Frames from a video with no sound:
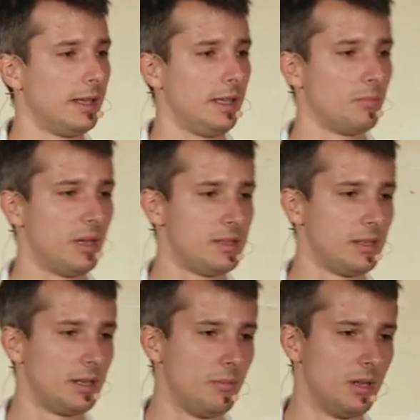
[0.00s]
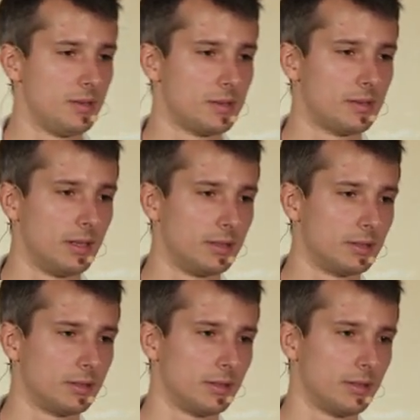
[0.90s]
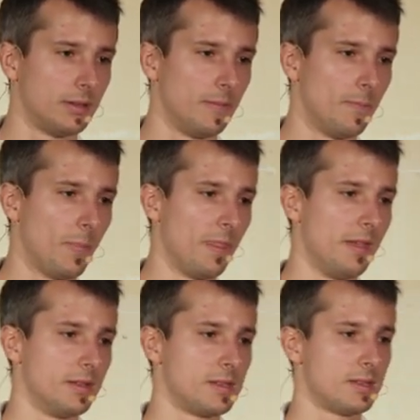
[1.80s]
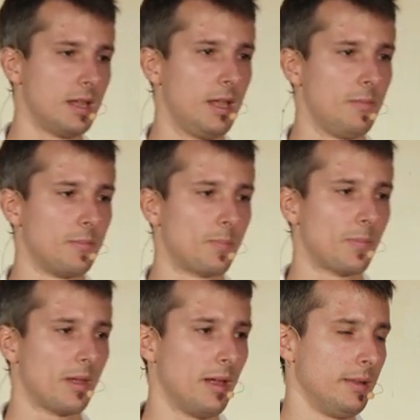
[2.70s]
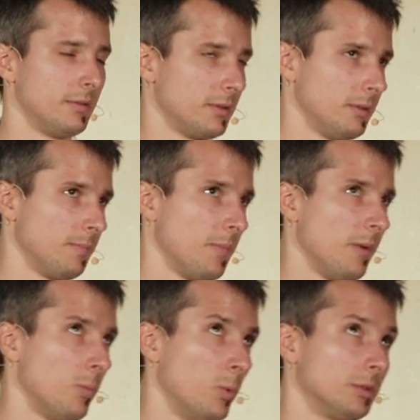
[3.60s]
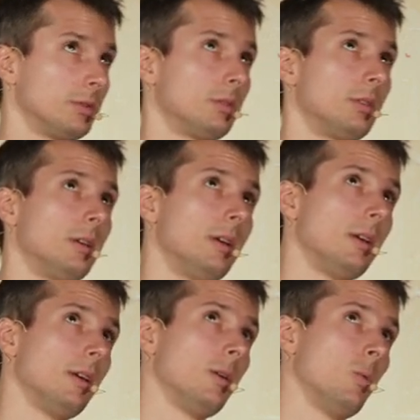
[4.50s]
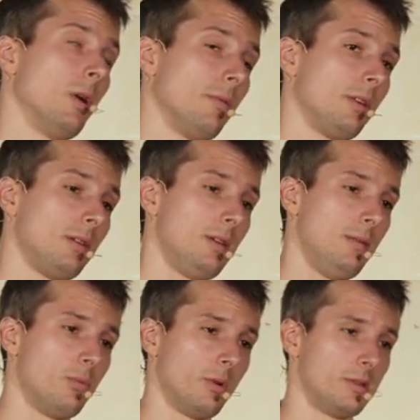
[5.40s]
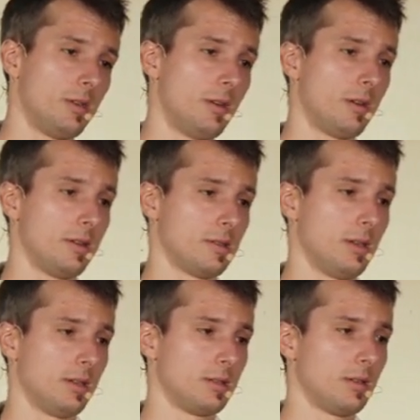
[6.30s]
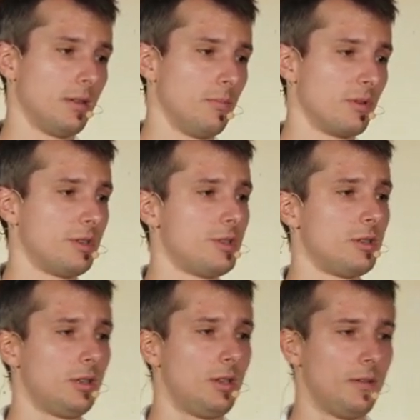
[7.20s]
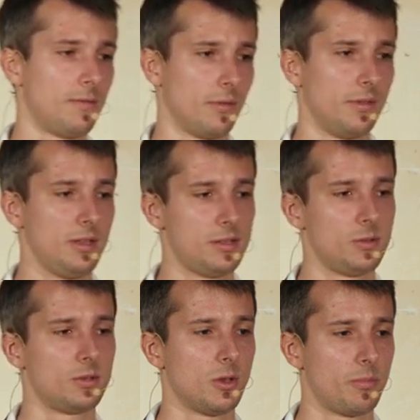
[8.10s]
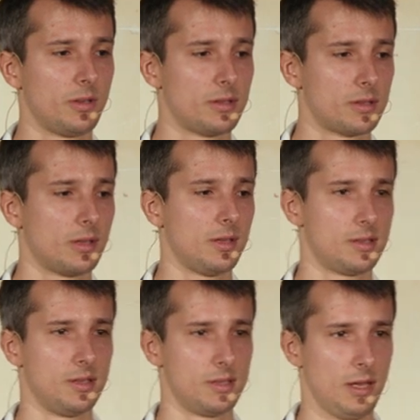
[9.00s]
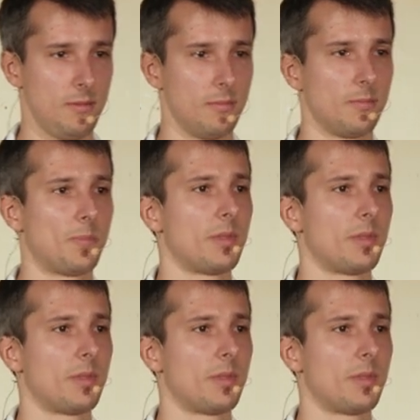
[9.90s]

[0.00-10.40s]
it basically means that the same, and uh, What, one of the key points here is that the partition key for these two topics is the same.